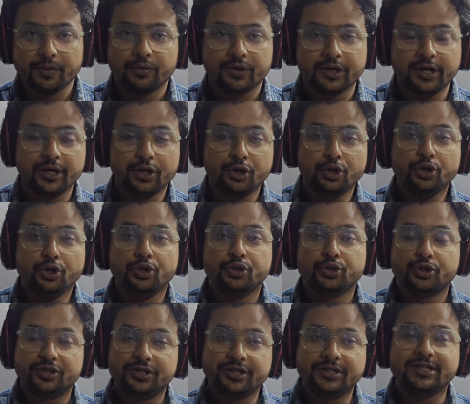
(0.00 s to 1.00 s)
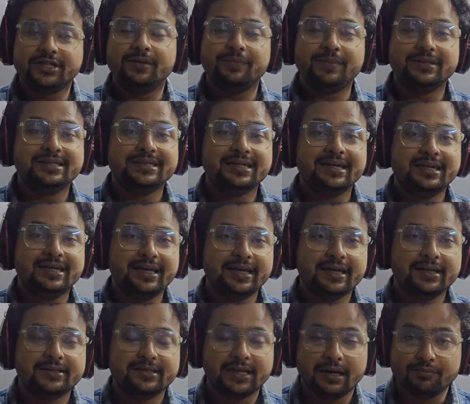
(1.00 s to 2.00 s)
Okay, so these are basically
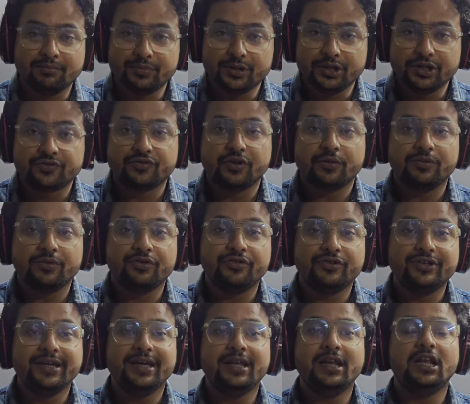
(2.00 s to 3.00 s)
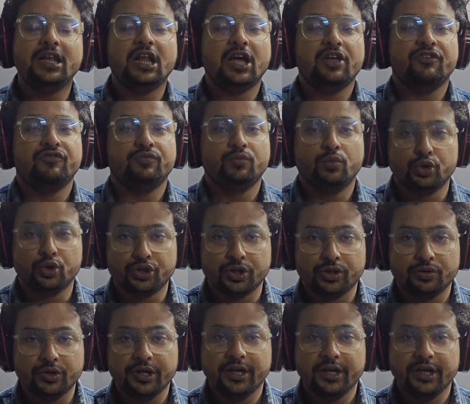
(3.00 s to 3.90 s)
examples from real life motion.